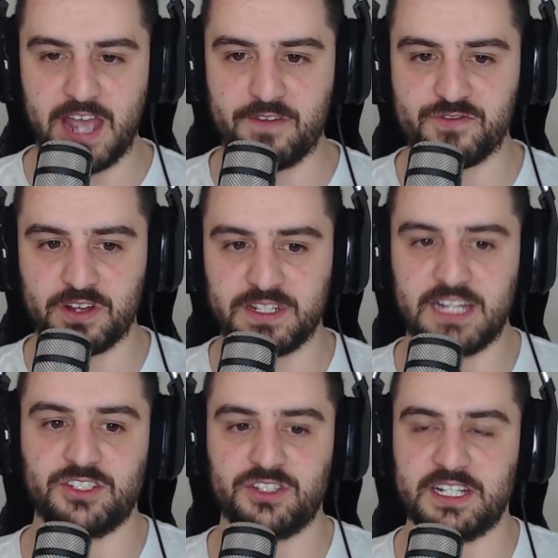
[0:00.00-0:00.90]
everyone
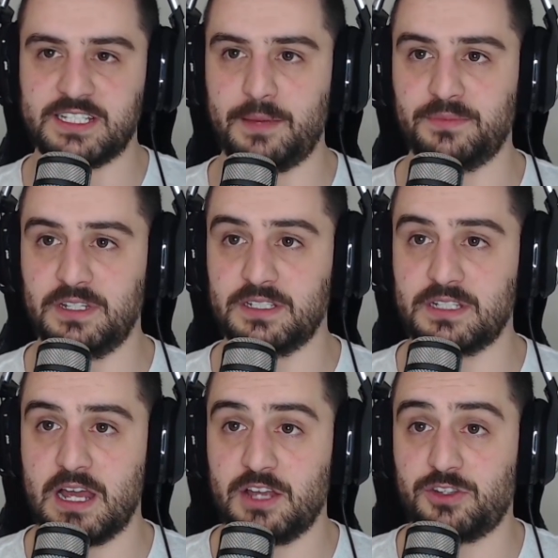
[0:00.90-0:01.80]
needs to accept this.
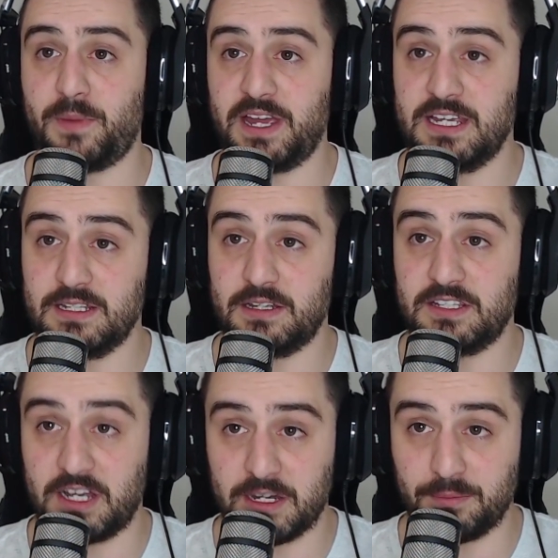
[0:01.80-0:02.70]
So, but he's
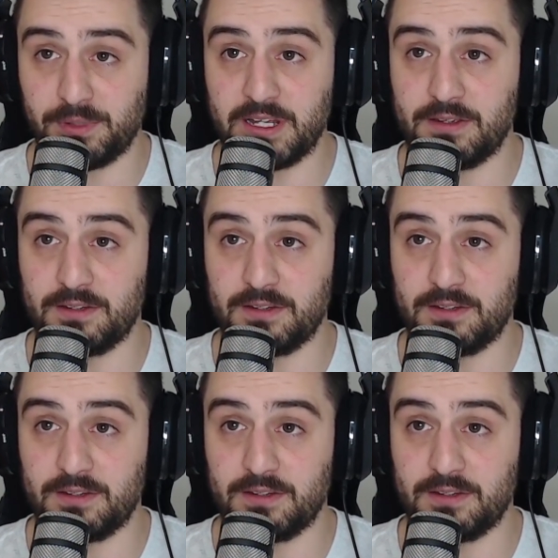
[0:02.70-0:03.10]
a complete,